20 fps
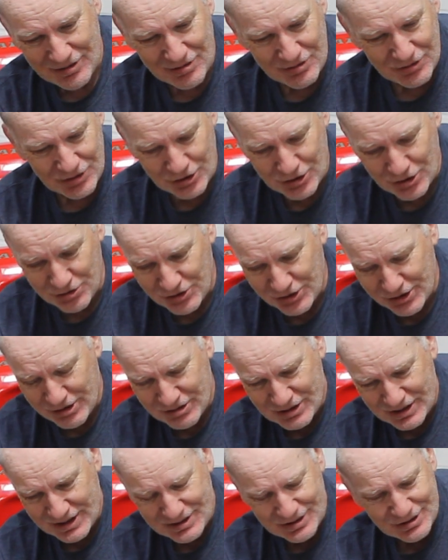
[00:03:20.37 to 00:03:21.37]
The good
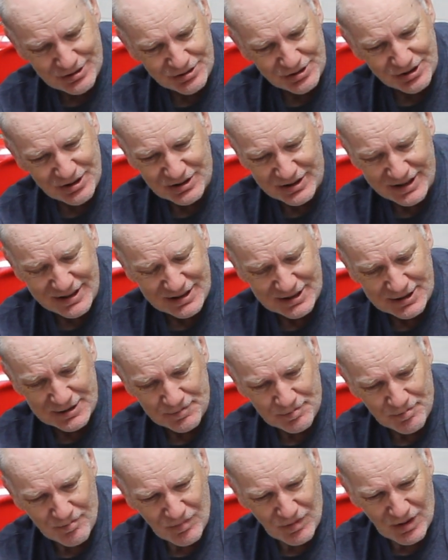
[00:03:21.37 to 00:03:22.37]
news is, because
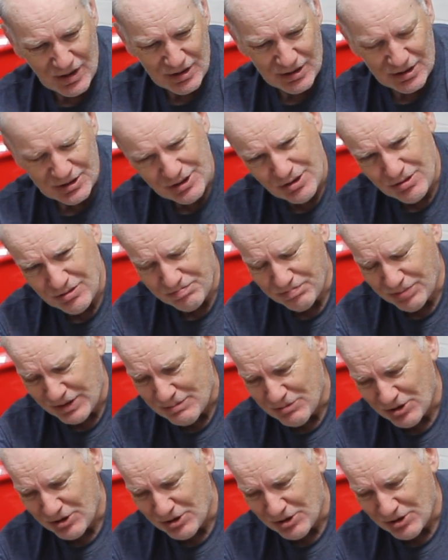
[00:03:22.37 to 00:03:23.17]
pretty